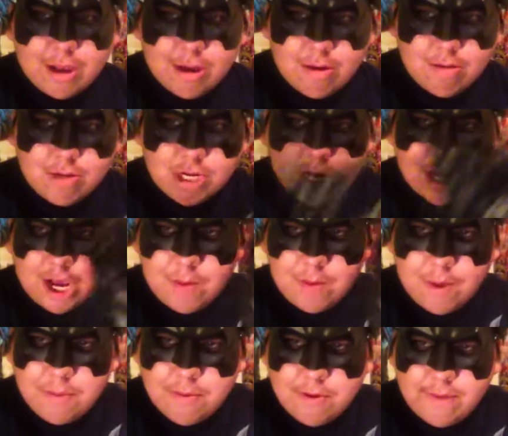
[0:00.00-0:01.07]
go check out
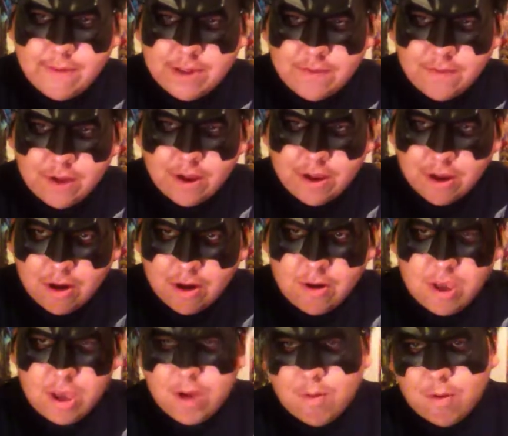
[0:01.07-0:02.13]
my previous video
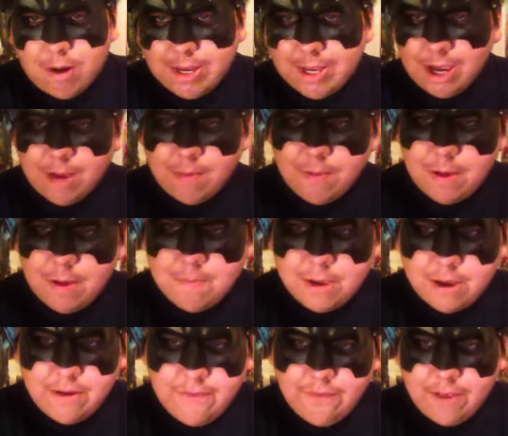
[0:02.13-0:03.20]
where I talk about
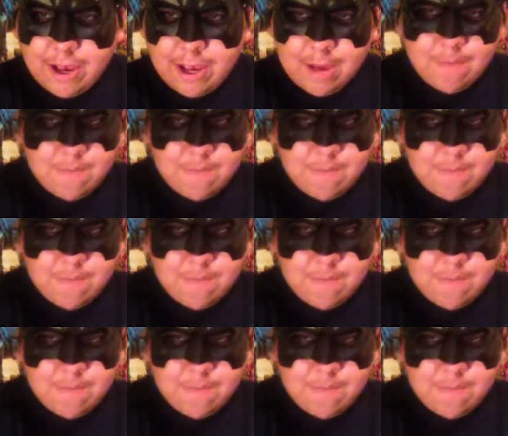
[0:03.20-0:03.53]
Ben Affleck